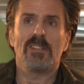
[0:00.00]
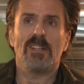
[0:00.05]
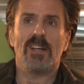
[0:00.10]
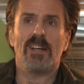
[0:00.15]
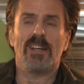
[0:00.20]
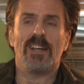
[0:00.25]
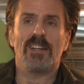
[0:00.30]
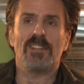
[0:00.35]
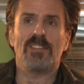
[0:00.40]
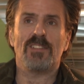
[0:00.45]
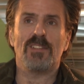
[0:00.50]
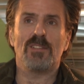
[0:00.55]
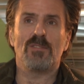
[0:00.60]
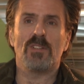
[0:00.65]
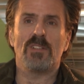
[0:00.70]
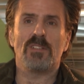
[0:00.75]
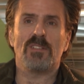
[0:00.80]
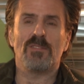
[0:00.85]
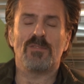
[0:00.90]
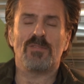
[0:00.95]
I get to see
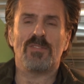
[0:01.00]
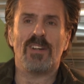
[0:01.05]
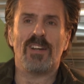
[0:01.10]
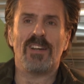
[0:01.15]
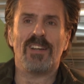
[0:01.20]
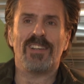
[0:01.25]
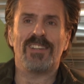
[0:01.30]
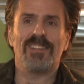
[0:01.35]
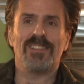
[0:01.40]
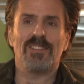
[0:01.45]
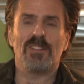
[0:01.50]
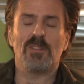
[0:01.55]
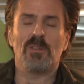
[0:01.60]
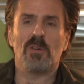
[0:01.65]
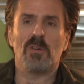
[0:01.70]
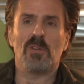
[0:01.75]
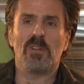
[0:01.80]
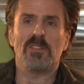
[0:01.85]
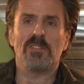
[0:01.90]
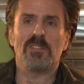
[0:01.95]
Vincent Franklin do
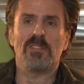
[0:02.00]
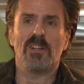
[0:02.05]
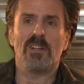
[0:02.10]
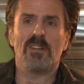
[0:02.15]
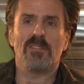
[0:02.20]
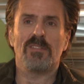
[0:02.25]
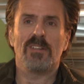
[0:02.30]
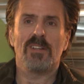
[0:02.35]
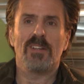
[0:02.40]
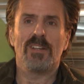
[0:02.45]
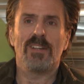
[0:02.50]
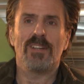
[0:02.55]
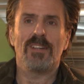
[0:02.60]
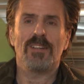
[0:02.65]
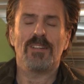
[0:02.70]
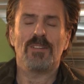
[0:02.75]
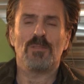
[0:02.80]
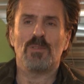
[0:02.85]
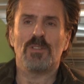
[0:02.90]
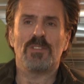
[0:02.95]
all this stuff,
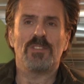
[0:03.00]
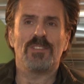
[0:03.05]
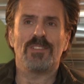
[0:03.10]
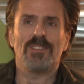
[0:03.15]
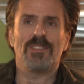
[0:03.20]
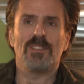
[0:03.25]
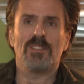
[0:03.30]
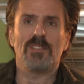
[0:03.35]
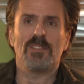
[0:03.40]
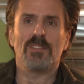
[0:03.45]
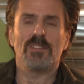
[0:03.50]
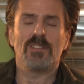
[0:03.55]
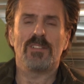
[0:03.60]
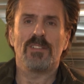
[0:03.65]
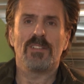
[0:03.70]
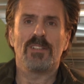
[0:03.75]
which is just